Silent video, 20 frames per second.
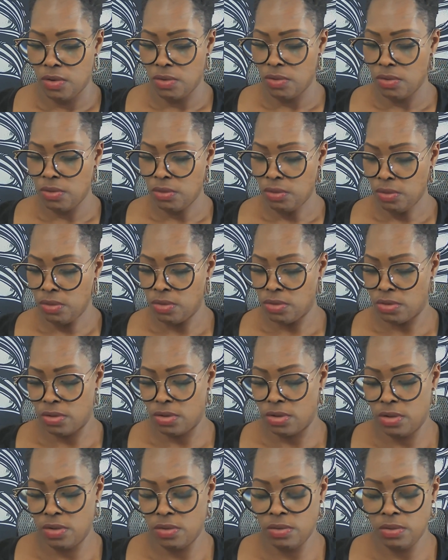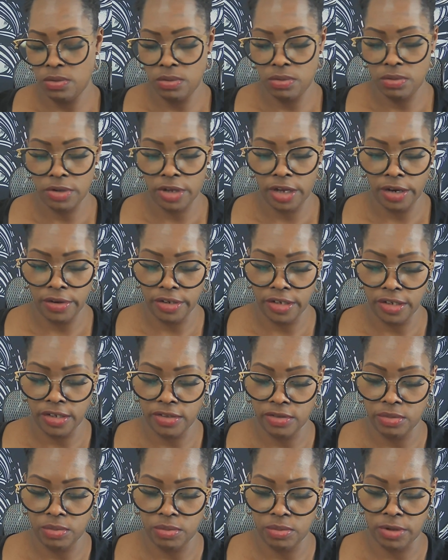Oh, ooh,
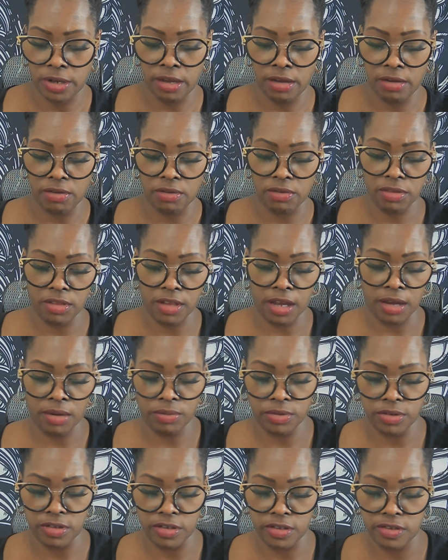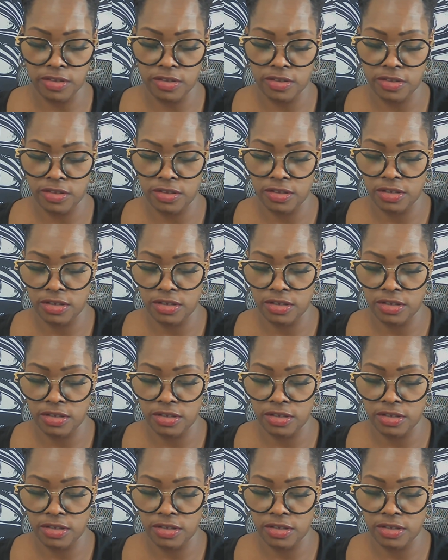Aries, wow, that was